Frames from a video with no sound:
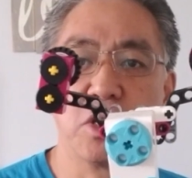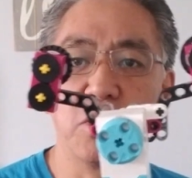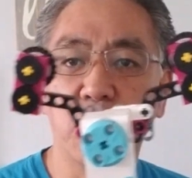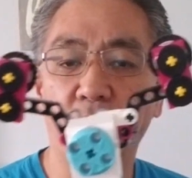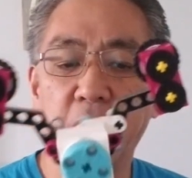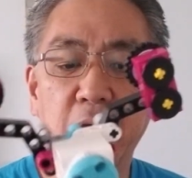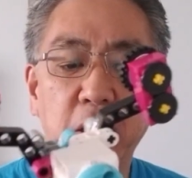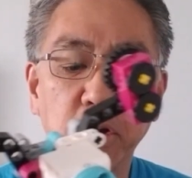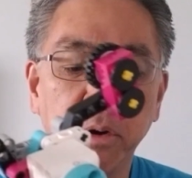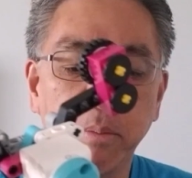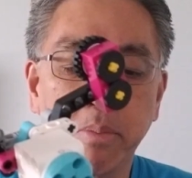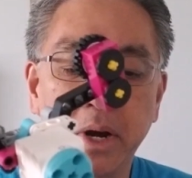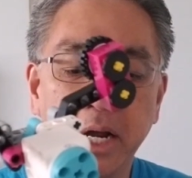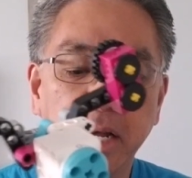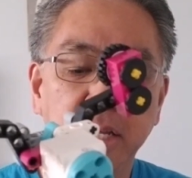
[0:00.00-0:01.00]
other Lego
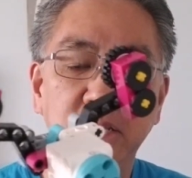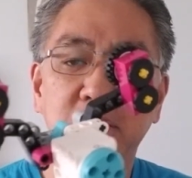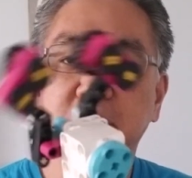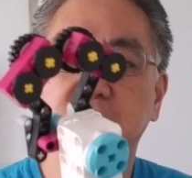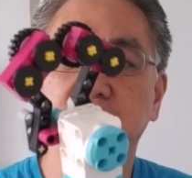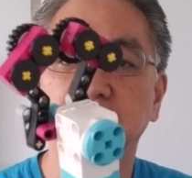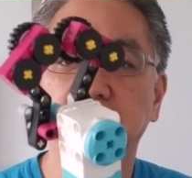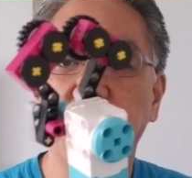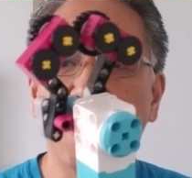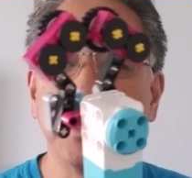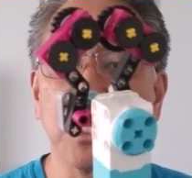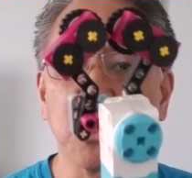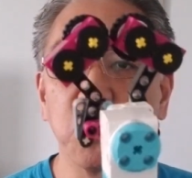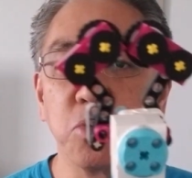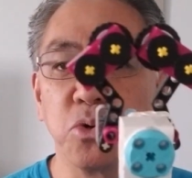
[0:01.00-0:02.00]
bricks, and
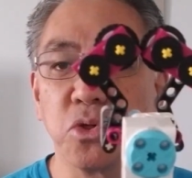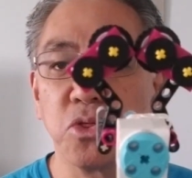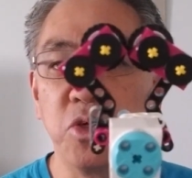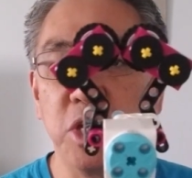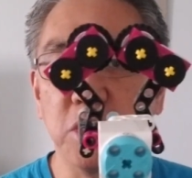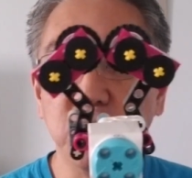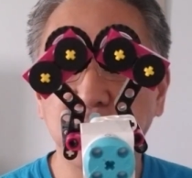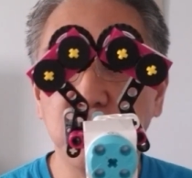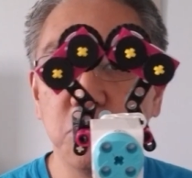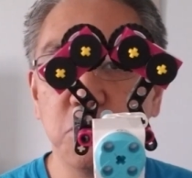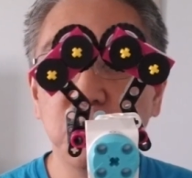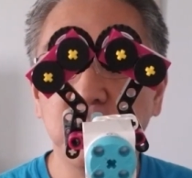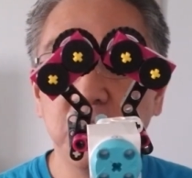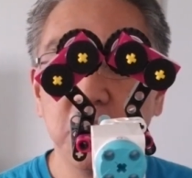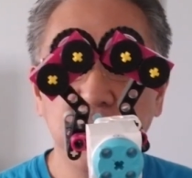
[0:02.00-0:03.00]
that's a cool thing too.